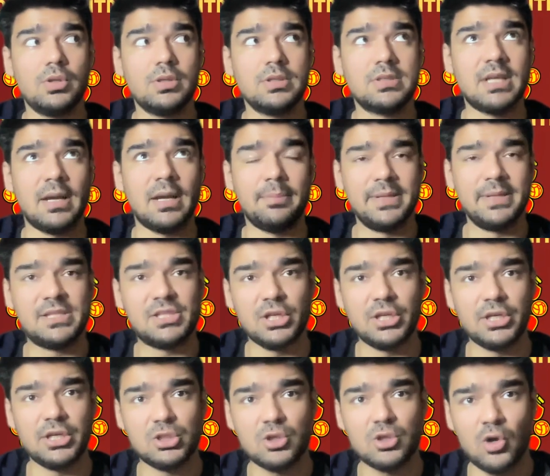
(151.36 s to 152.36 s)

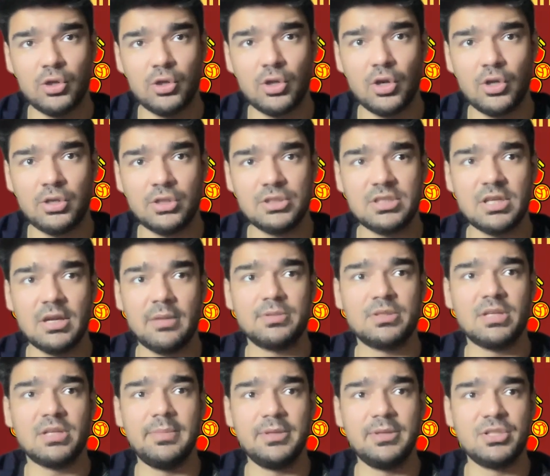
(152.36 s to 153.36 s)
Sabitzer is gone on.
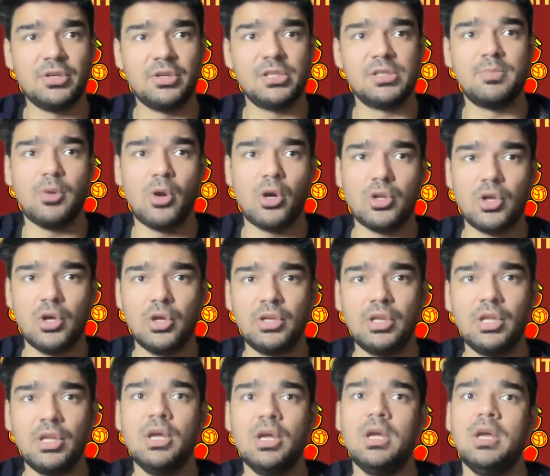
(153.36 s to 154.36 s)
Sabitzer is brought
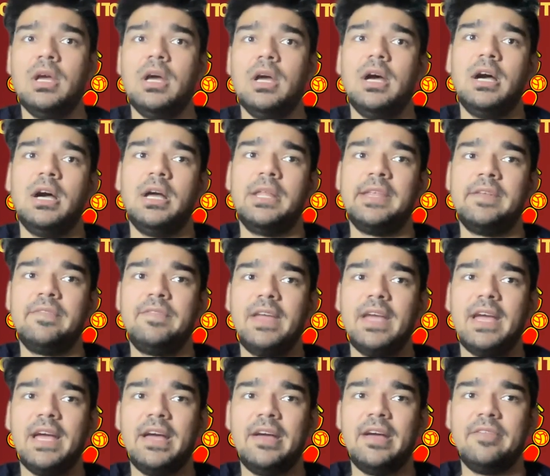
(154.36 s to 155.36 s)
on. Then we
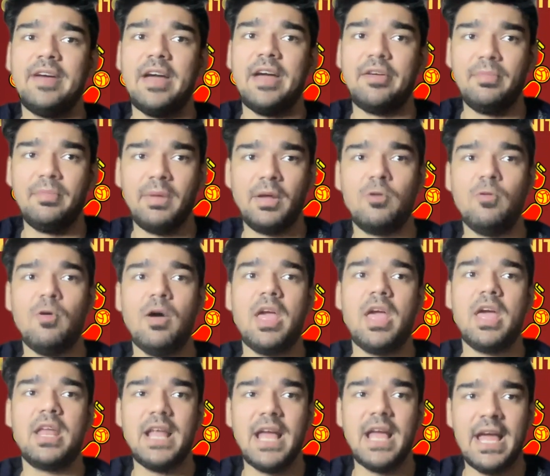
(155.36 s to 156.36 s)
have Harry
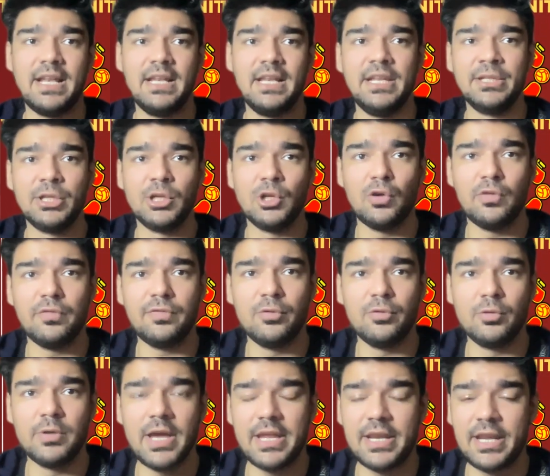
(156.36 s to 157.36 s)
Maguire and Lindelof
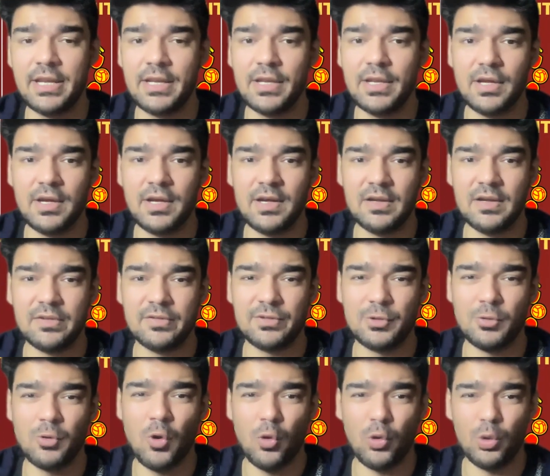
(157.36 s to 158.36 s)
who get in
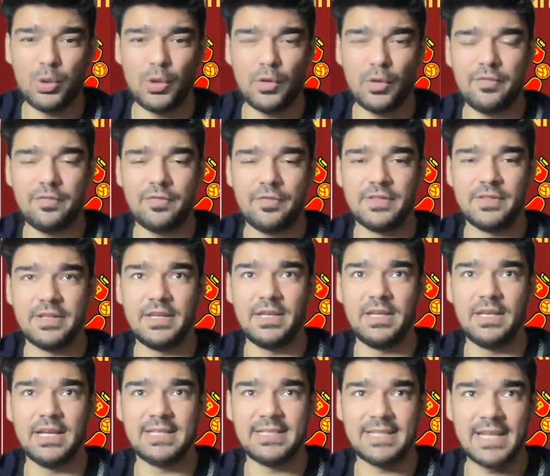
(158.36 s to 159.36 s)
to hold off
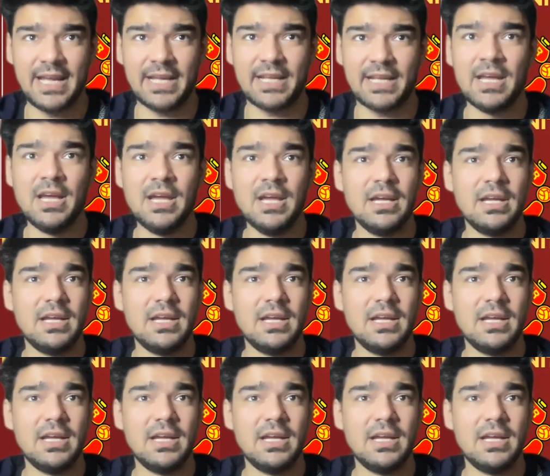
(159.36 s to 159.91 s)
the attack.